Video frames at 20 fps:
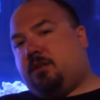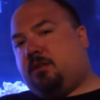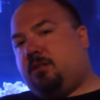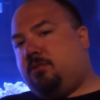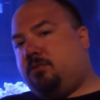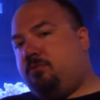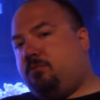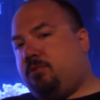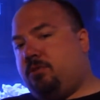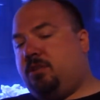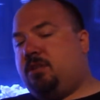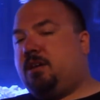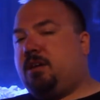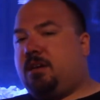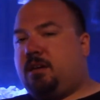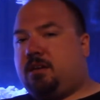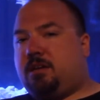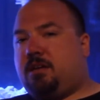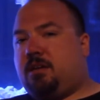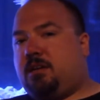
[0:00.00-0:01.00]
and you really
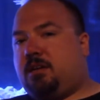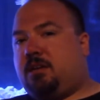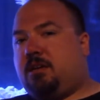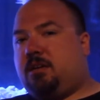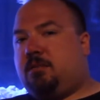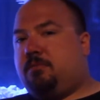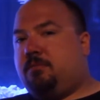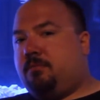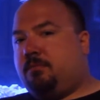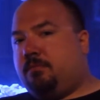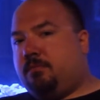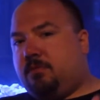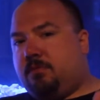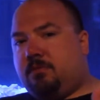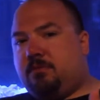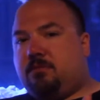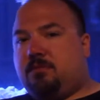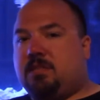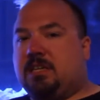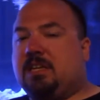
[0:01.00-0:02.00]
got to kind of
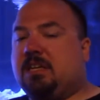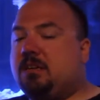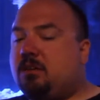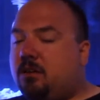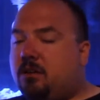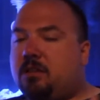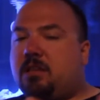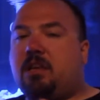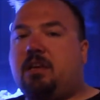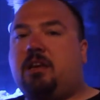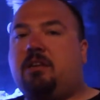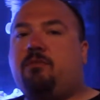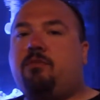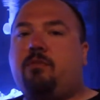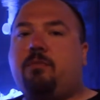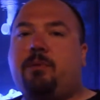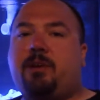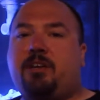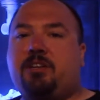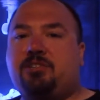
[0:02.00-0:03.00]
take all that
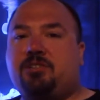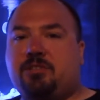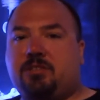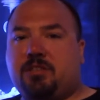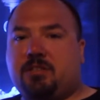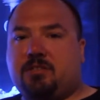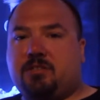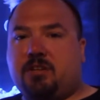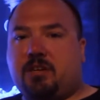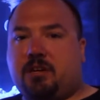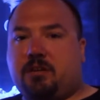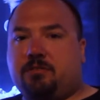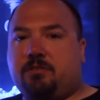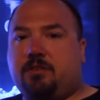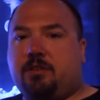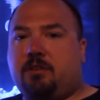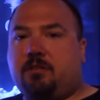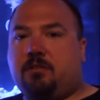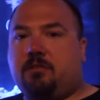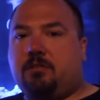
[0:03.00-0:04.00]
information that's out
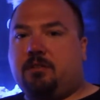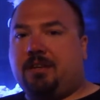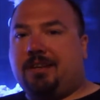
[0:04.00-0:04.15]
there